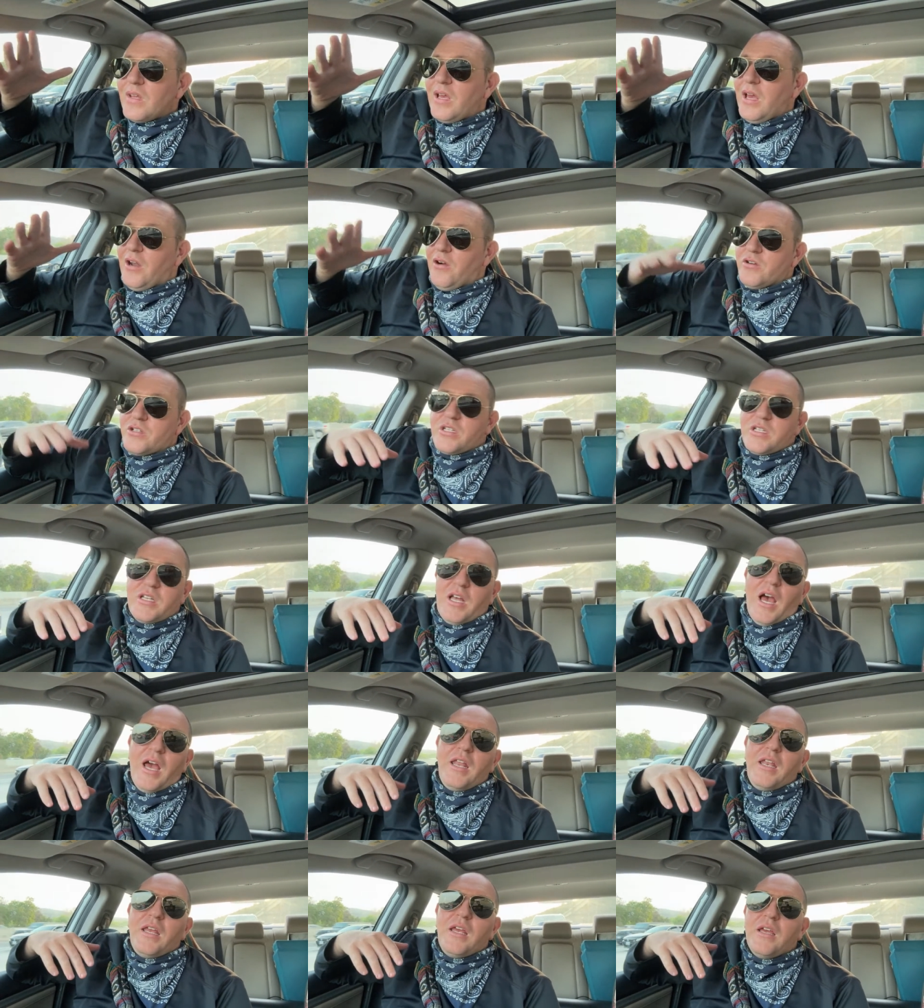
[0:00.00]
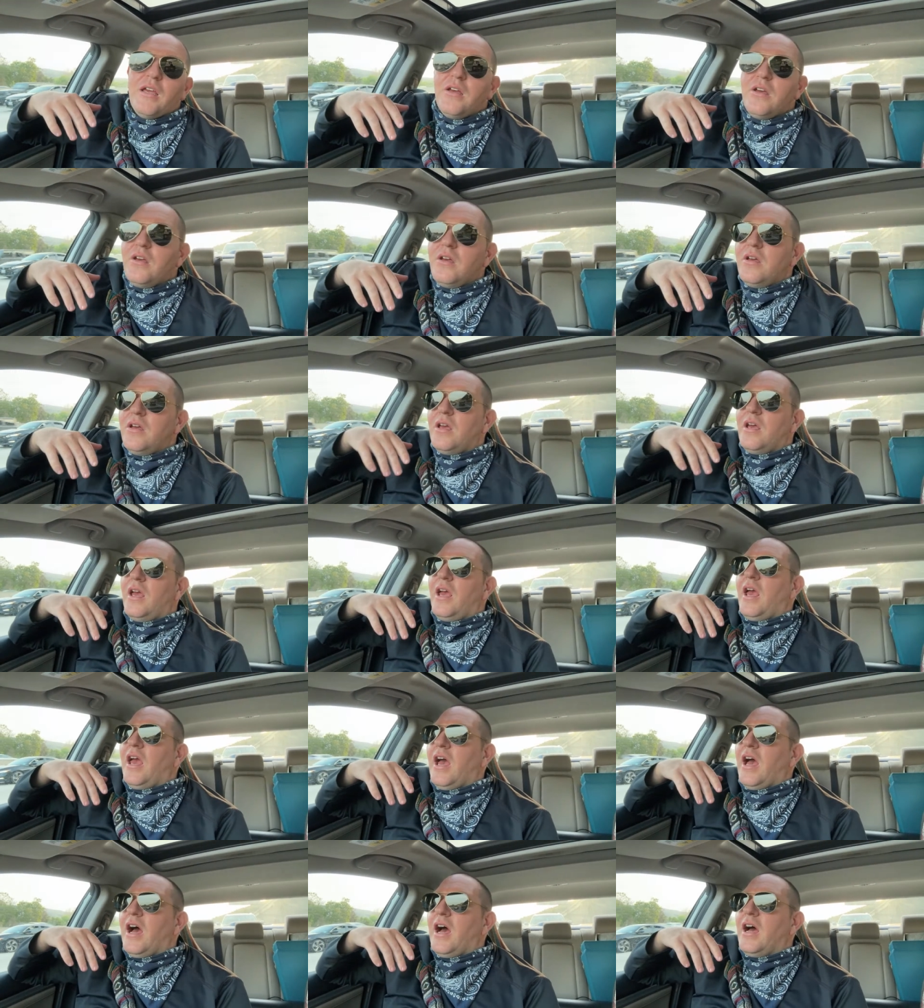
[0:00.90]
in our society?
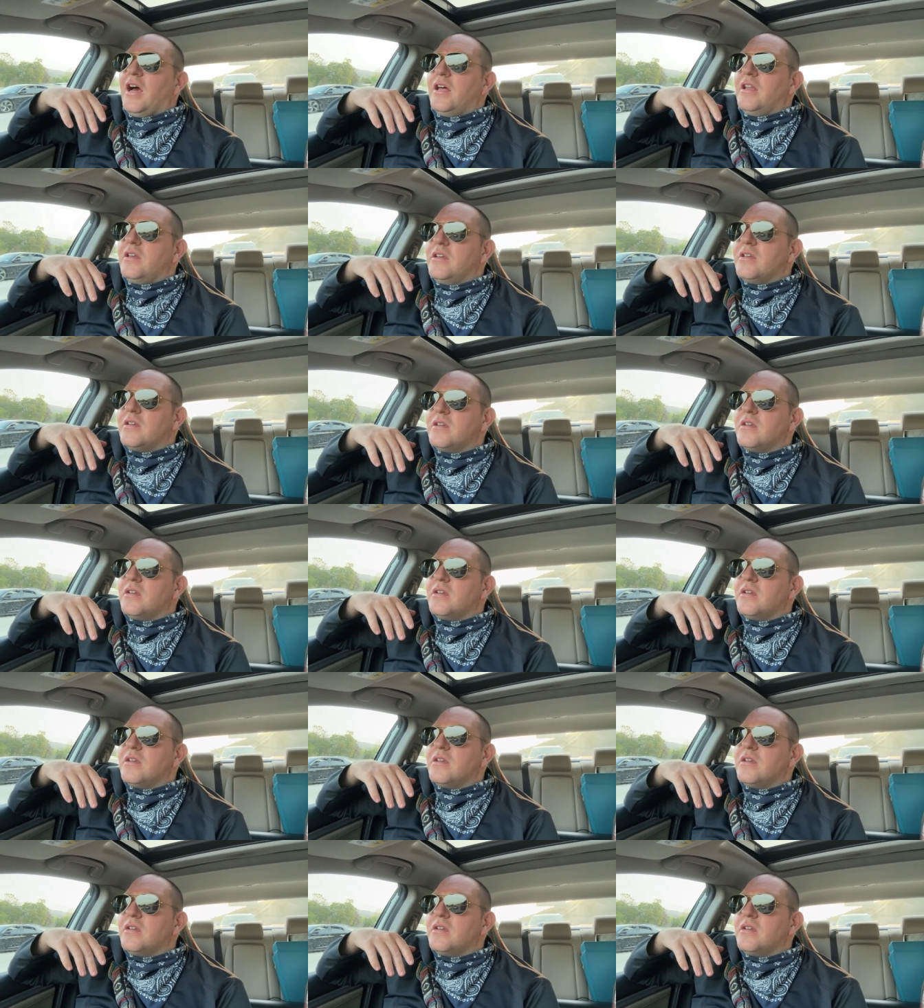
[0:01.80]
And